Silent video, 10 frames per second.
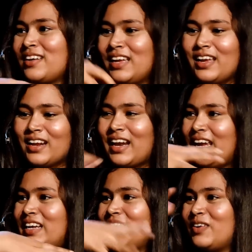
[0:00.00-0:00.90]
You get a
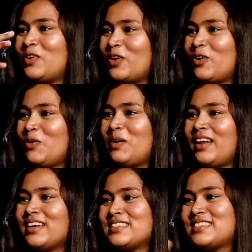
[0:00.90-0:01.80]
light with a lot of glow
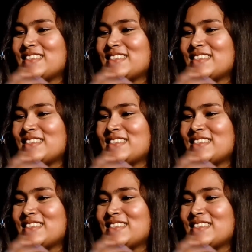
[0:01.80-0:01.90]
is